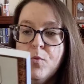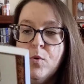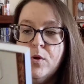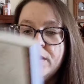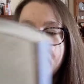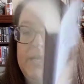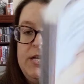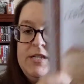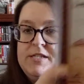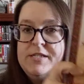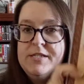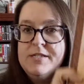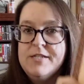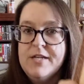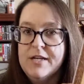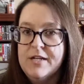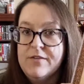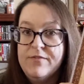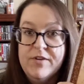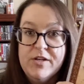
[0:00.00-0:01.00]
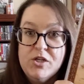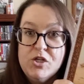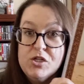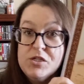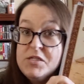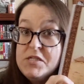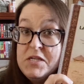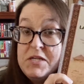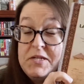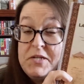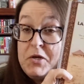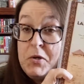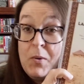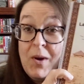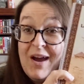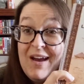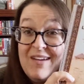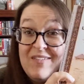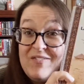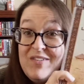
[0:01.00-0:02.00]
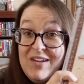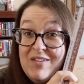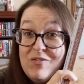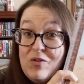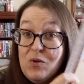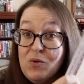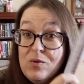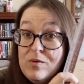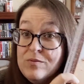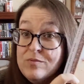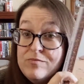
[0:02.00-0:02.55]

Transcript: One Ladies Detective Agency, no, I have never